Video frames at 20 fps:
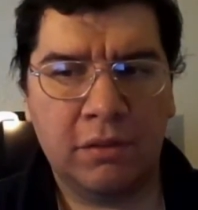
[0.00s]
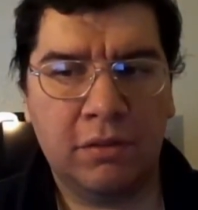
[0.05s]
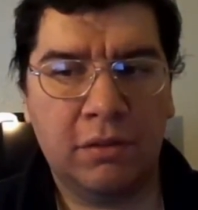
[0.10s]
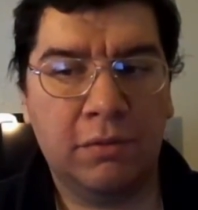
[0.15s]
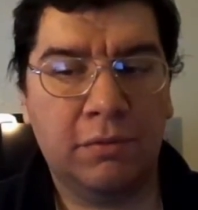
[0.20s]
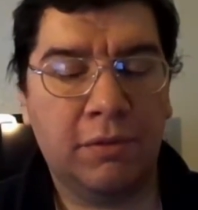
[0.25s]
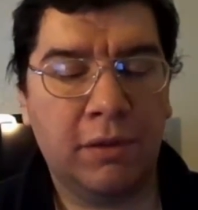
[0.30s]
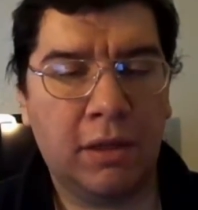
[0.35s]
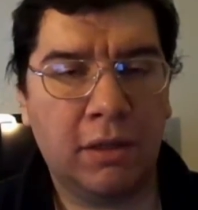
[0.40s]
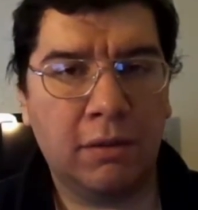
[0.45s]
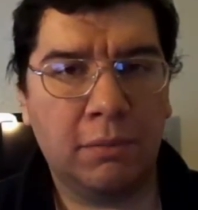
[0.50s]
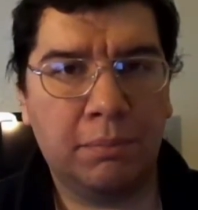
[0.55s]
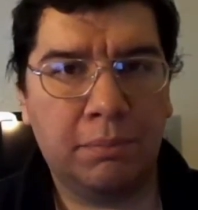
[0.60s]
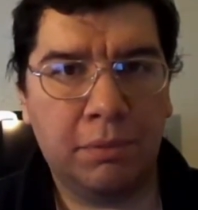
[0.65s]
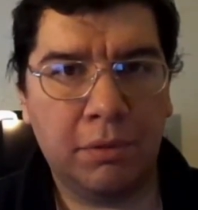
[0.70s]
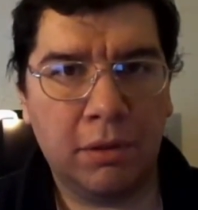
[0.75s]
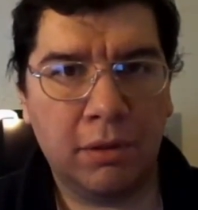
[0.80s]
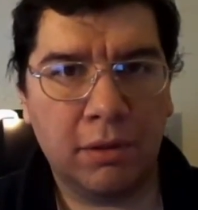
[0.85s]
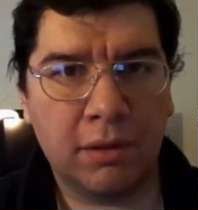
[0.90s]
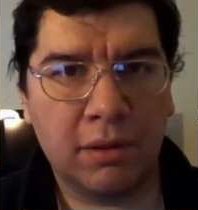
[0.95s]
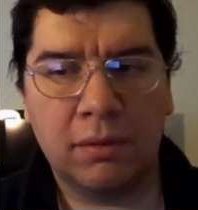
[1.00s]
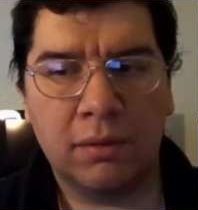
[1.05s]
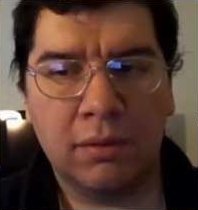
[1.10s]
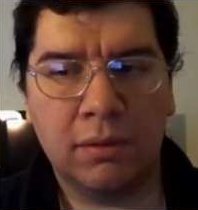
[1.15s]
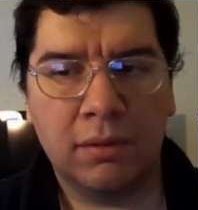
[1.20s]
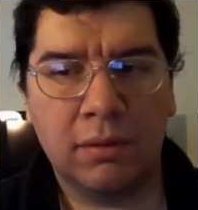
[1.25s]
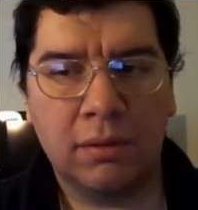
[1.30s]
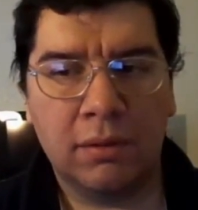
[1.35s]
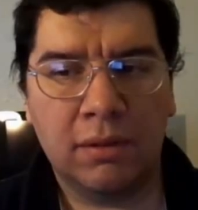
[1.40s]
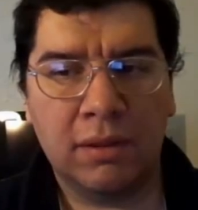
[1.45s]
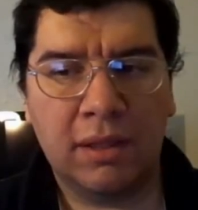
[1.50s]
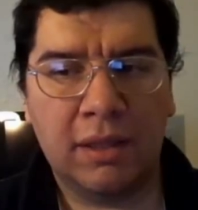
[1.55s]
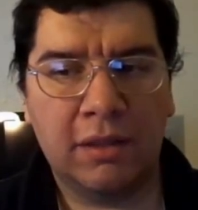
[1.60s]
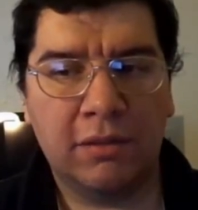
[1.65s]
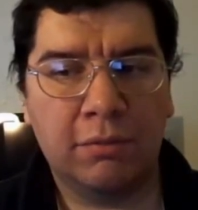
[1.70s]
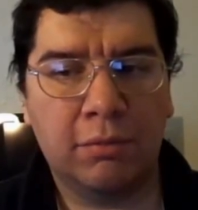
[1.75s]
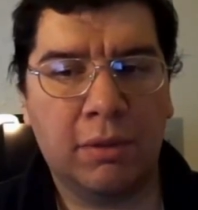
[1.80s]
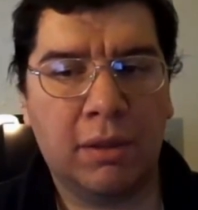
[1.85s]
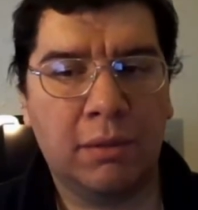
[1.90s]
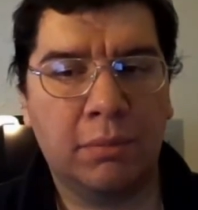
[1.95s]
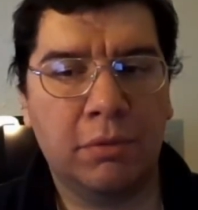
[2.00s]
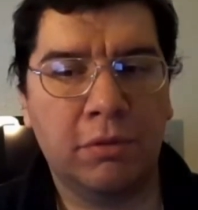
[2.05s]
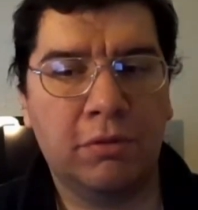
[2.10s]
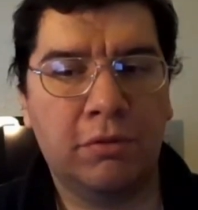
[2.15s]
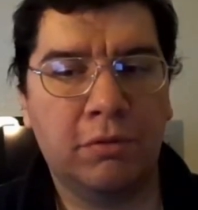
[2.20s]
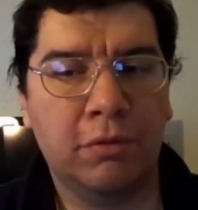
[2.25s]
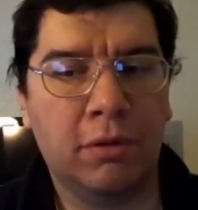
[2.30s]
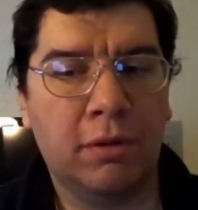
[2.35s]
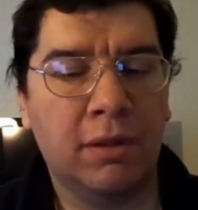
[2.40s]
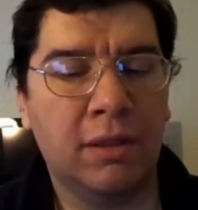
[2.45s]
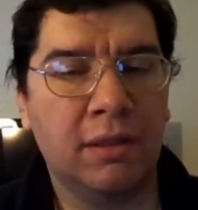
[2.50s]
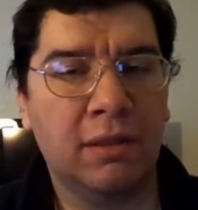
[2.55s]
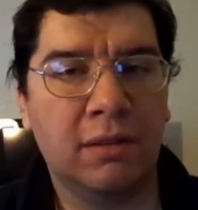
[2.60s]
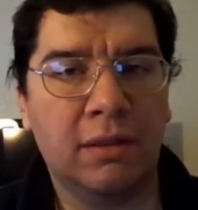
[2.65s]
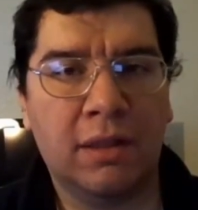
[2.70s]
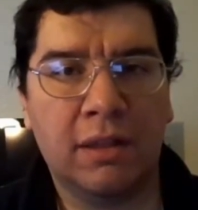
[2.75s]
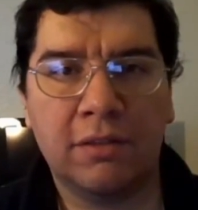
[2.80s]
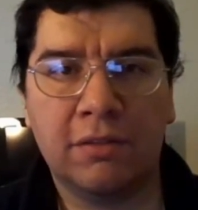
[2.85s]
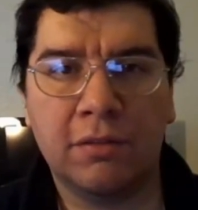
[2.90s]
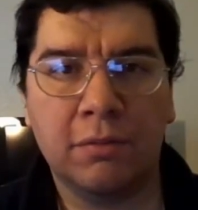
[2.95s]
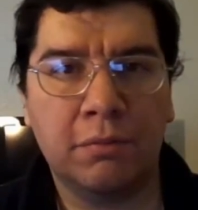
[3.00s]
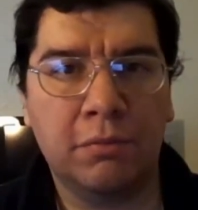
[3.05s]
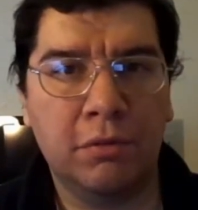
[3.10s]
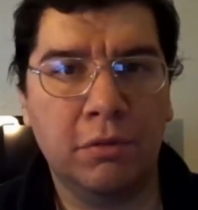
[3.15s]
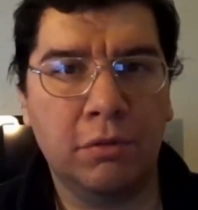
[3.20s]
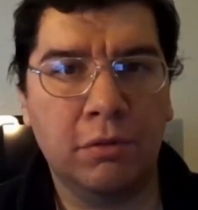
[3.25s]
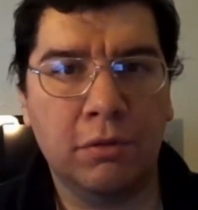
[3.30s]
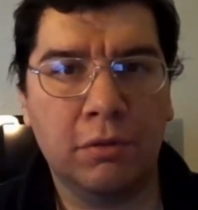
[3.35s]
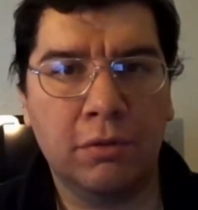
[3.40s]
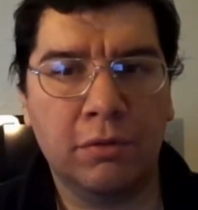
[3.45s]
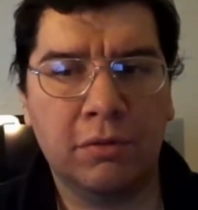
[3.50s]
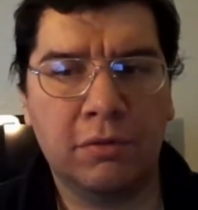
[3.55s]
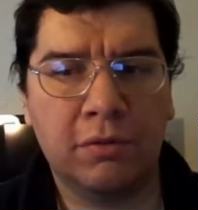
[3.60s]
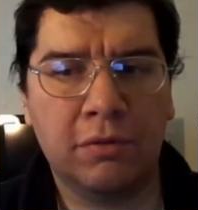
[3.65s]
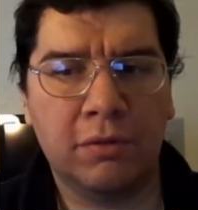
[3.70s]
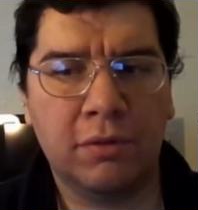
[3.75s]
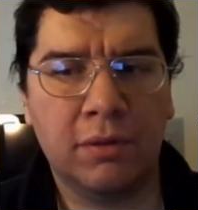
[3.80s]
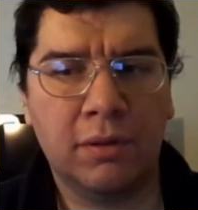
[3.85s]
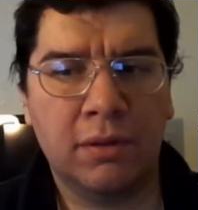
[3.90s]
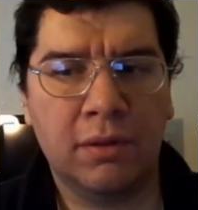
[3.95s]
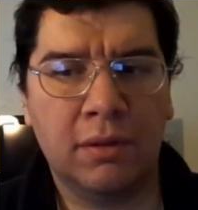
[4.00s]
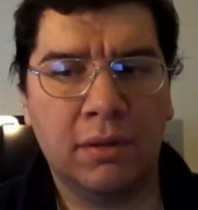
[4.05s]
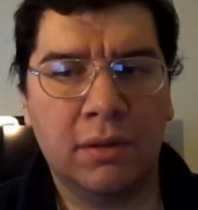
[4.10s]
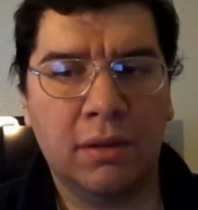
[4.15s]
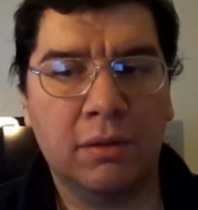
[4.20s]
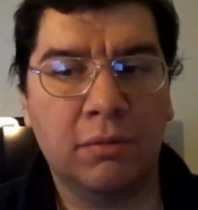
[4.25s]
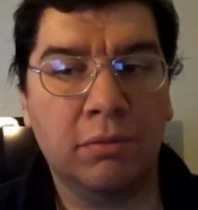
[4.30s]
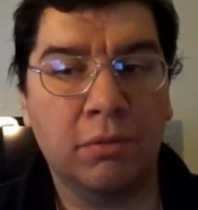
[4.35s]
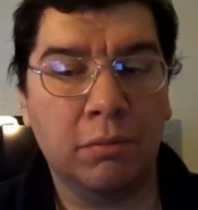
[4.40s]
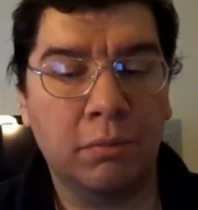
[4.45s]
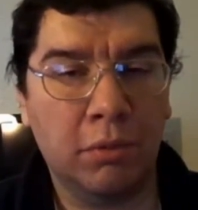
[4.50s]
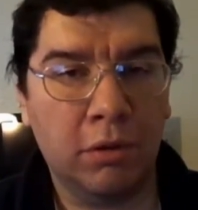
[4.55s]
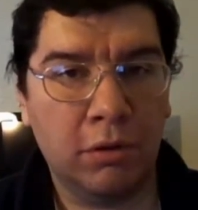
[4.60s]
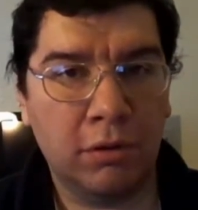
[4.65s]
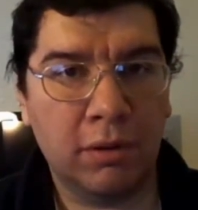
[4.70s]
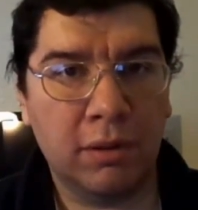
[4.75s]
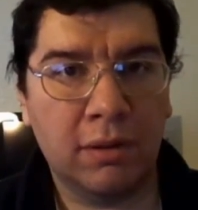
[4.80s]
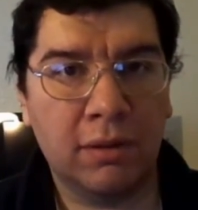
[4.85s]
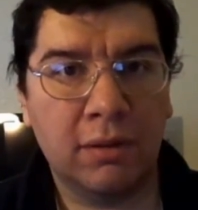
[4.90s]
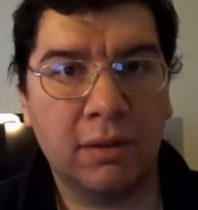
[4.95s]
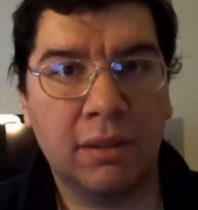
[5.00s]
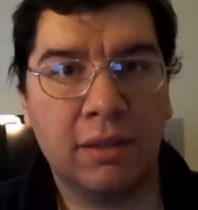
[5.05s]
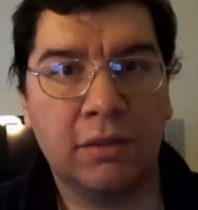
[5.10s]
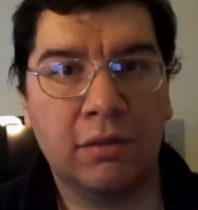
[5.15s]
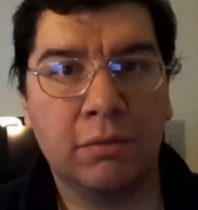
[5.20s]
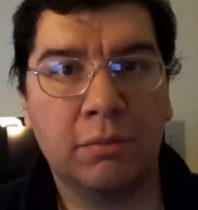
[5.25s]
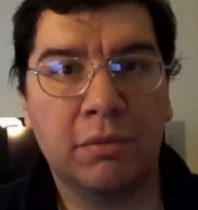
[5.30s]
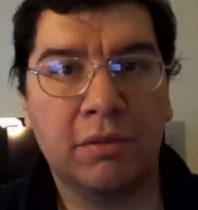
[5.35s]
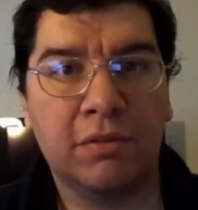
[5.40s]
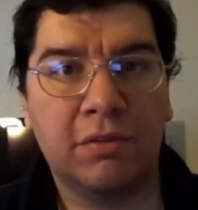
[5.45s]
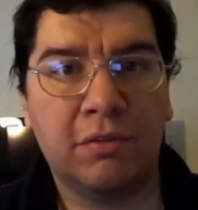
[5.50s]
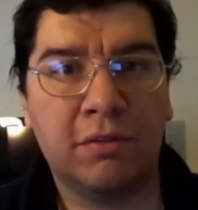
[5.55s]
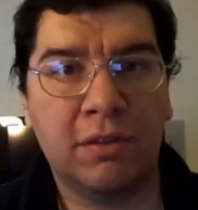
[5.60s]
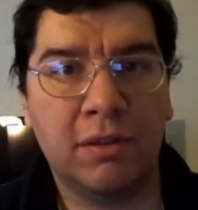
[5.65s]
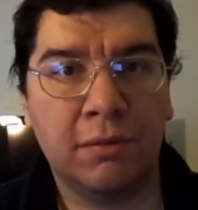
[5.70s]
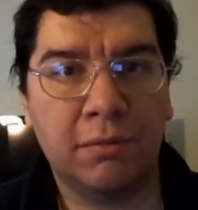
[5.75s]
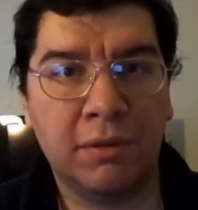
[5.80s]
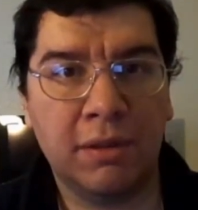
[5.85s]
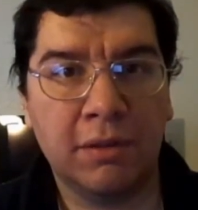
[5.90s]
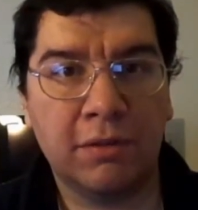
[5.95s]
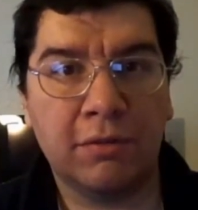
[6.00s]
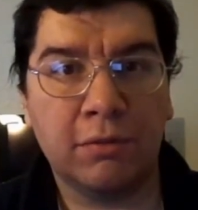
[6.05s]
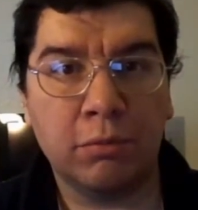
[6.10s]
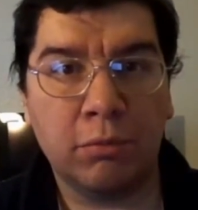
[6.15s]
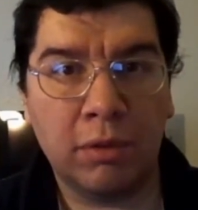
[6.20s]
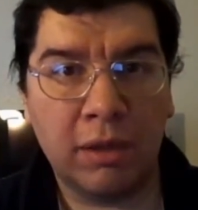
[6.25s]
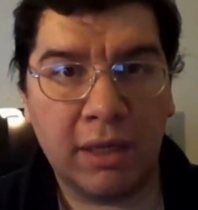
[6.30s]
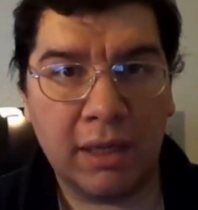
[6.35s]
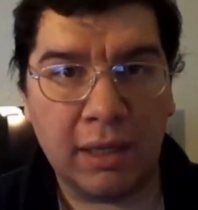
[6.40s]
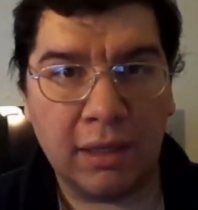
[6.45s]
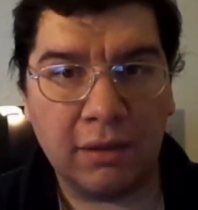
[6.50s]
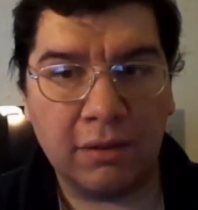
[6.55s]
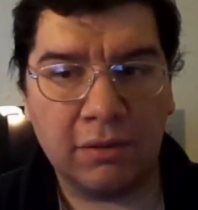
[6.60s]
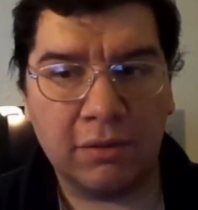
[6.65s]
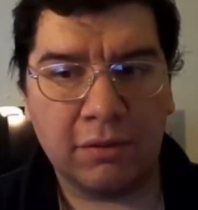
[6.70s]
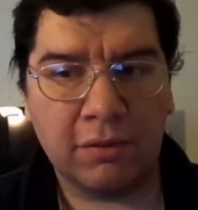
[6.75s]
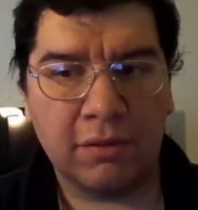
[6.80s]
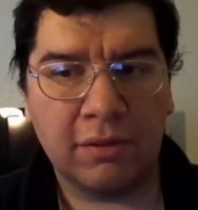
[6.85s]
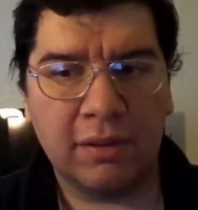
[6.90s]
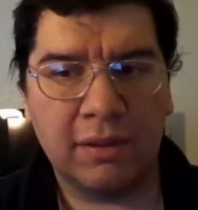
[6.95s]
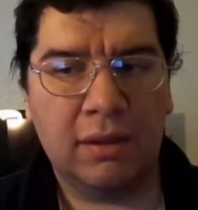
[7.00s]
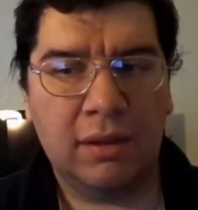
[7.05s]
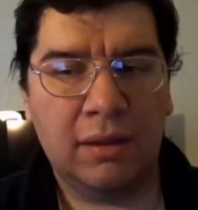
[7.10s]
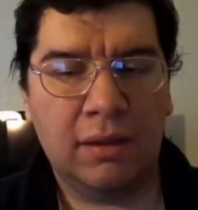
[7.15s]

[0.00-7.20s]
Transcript: She found a book that has Robert drawing lots of doodles of Ramona and her mischievous ways.